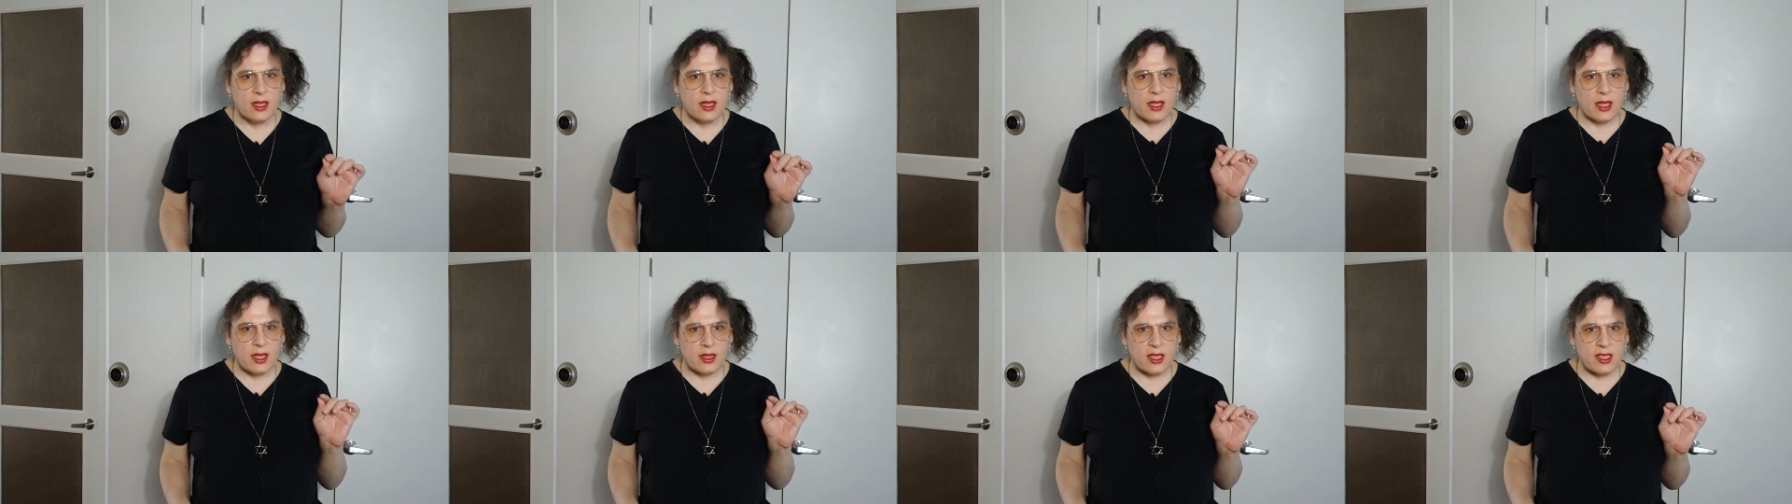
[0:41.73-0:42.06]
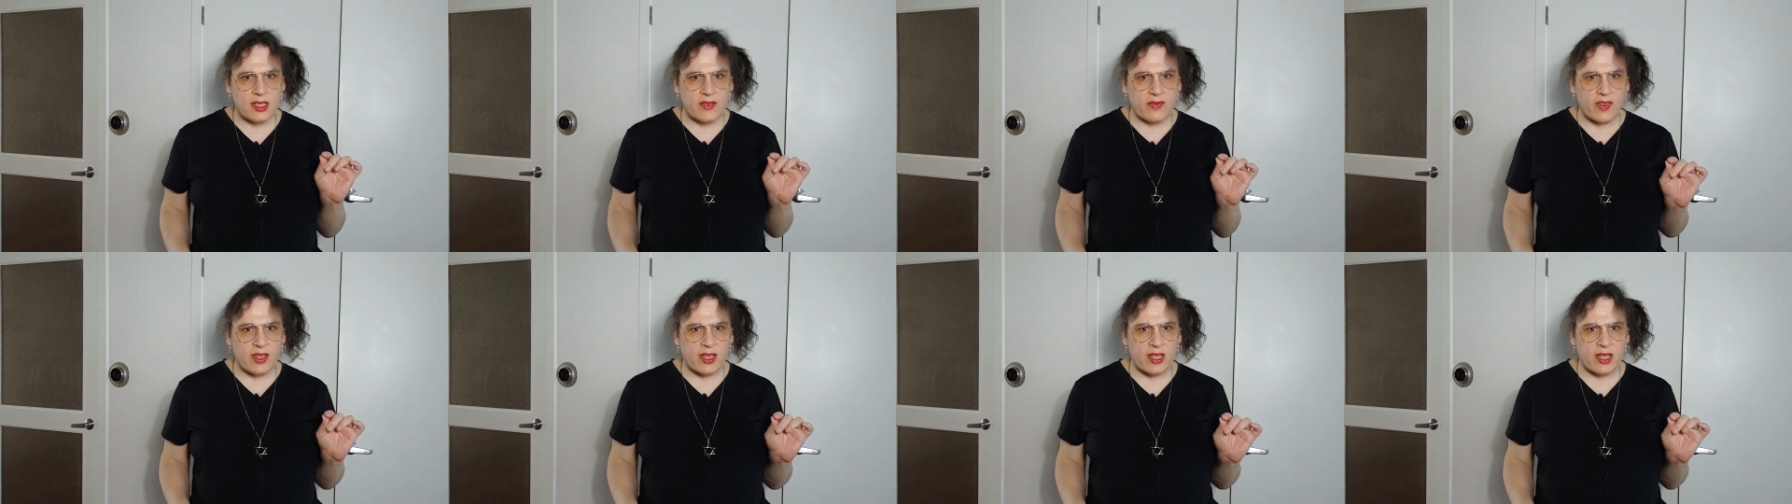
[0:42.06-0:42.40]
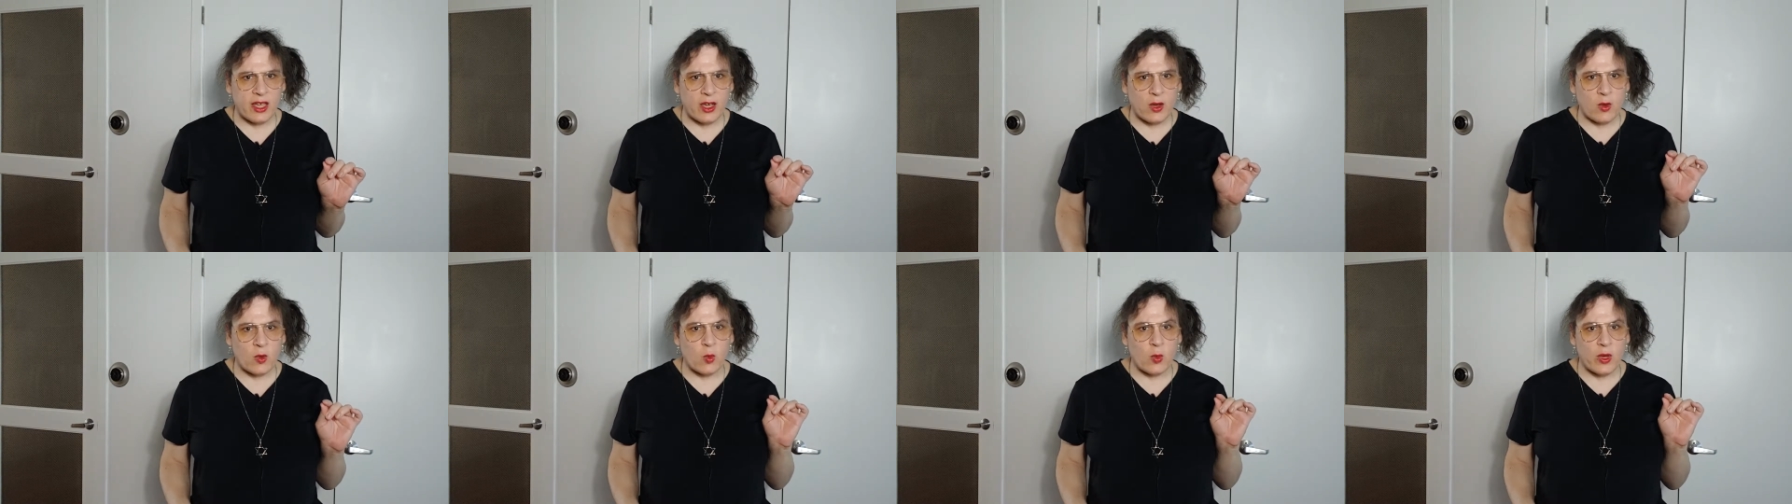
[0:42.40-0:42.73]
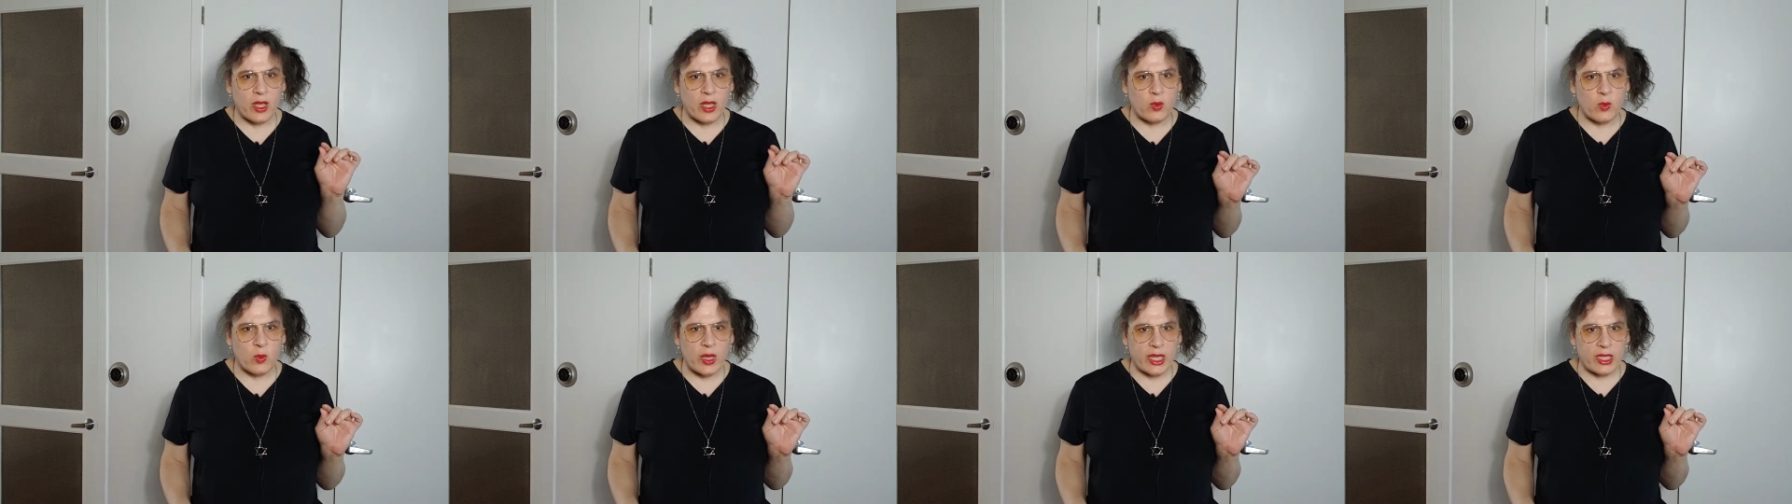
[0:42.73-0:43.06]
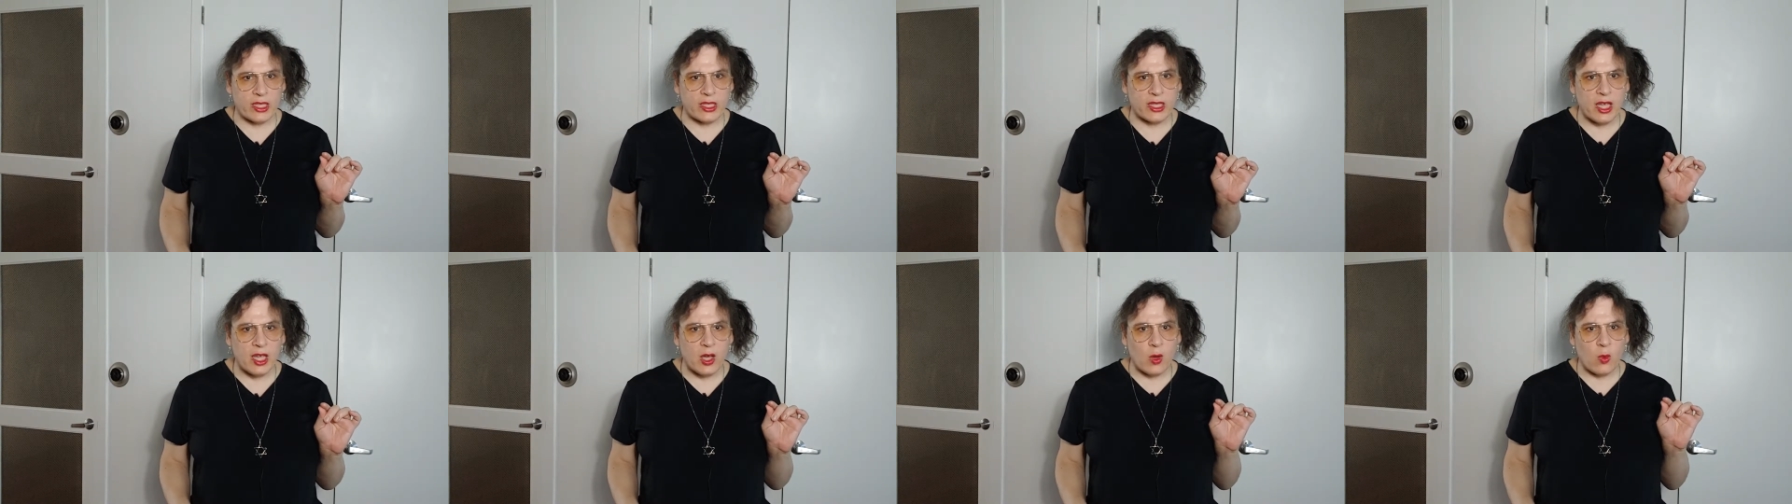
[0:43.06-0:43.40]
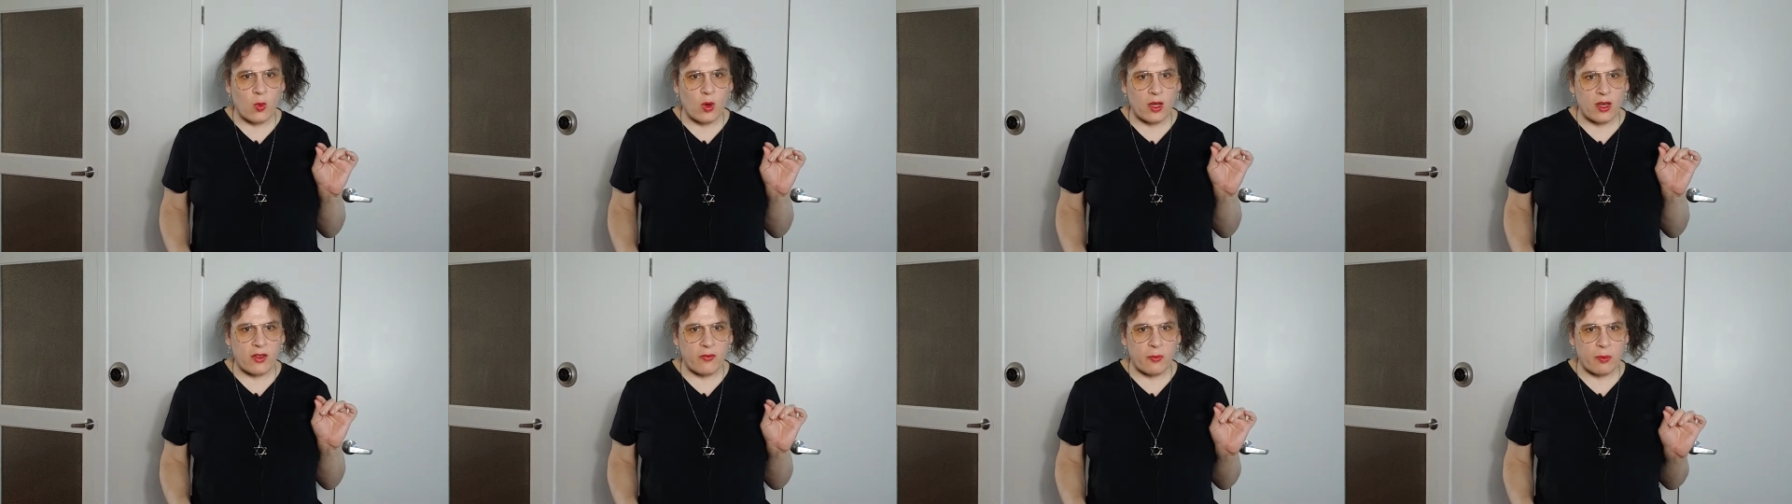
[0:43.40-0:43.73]
In this video, Will Witt,
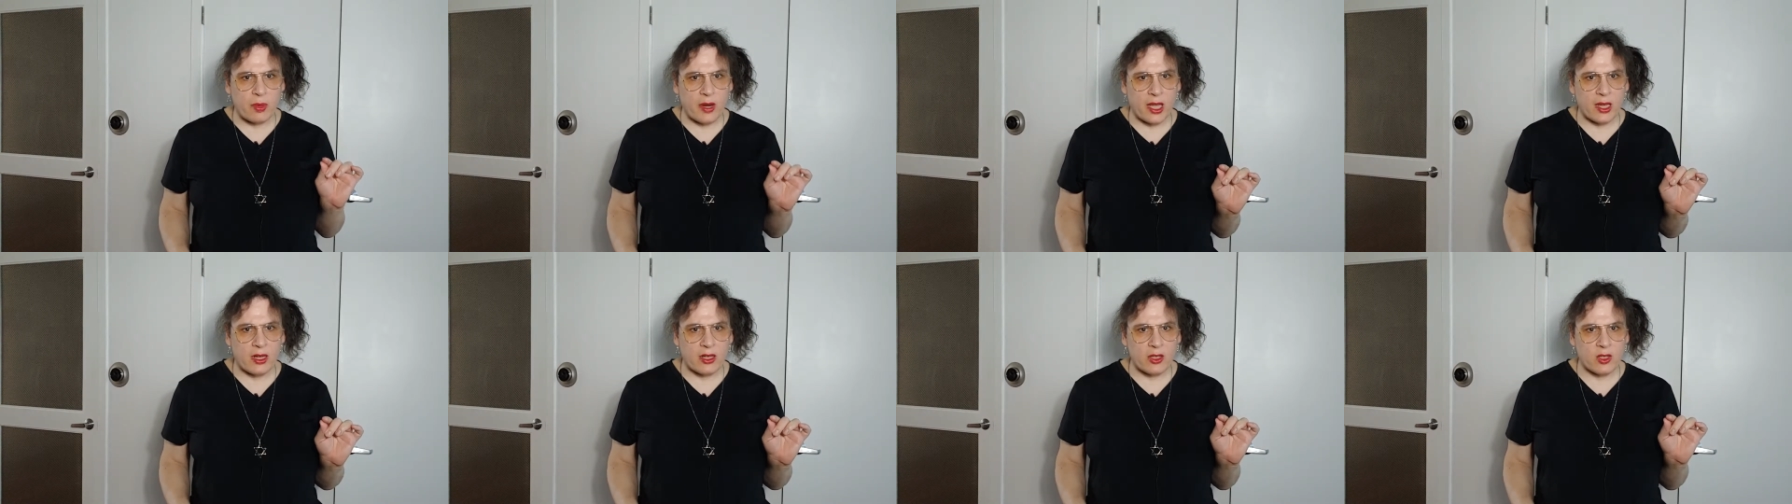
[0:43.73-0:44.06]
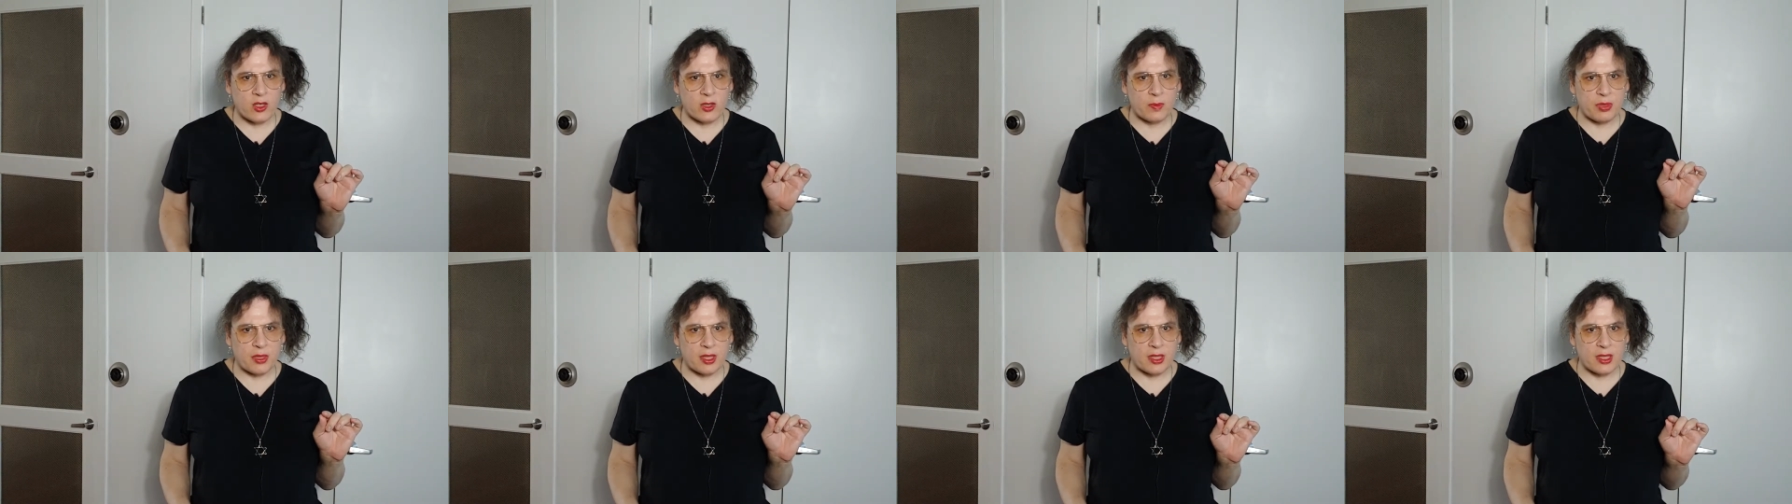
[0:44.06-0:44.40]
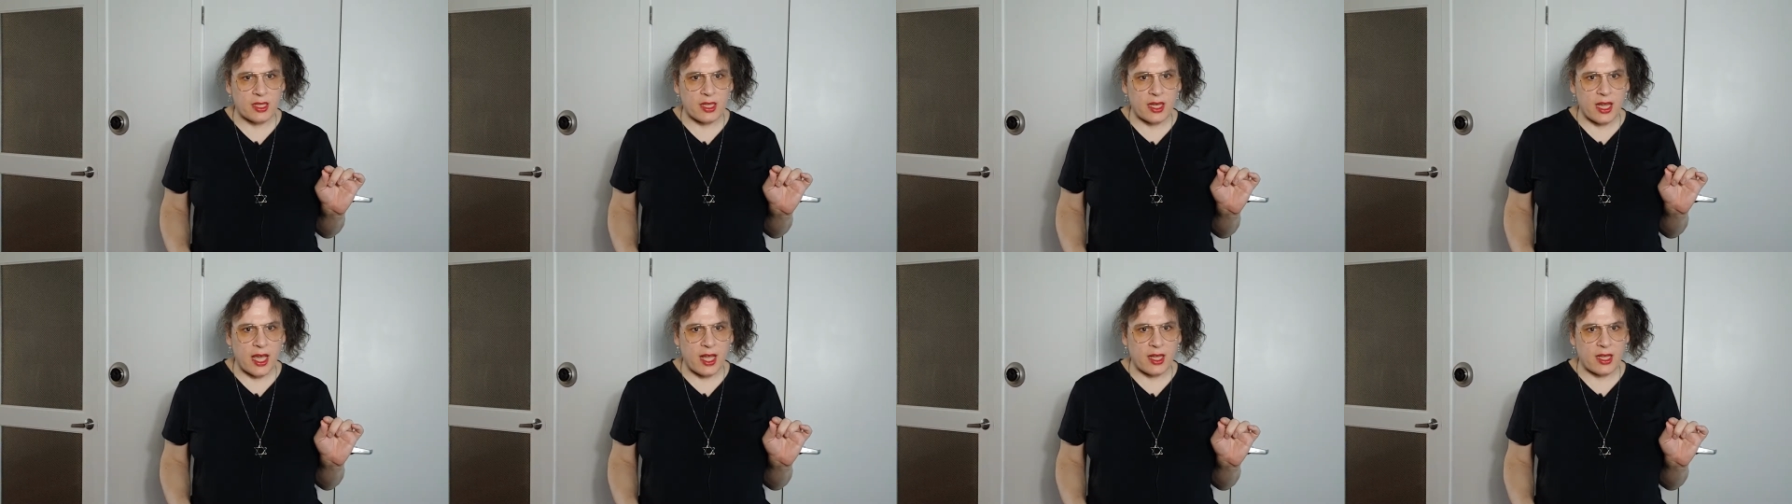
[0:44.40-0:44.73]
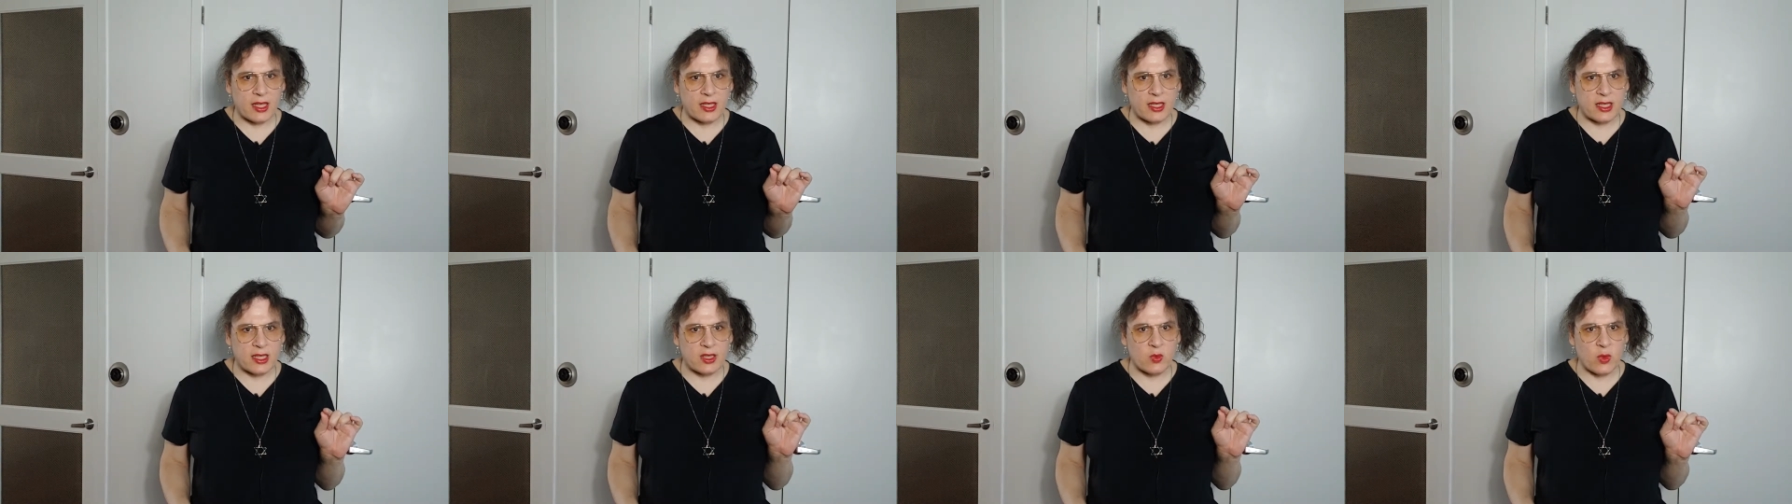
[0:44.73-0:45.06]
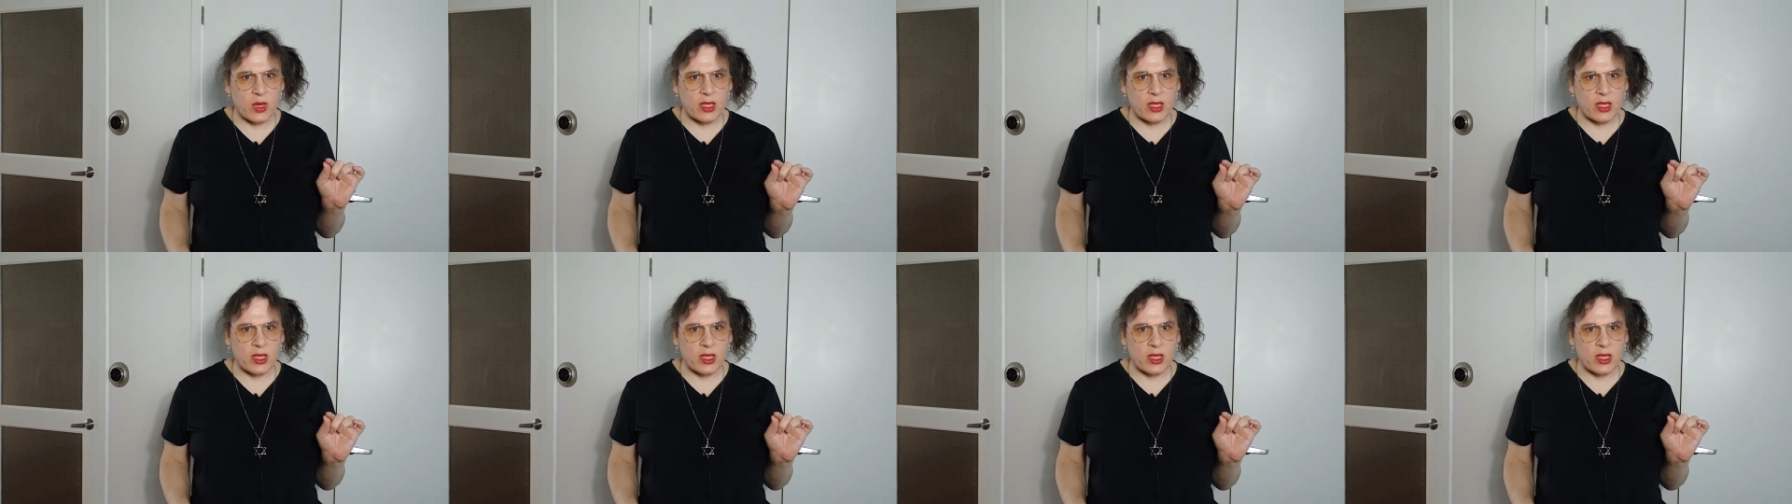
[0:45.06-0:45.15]
one of PragerU's personalities,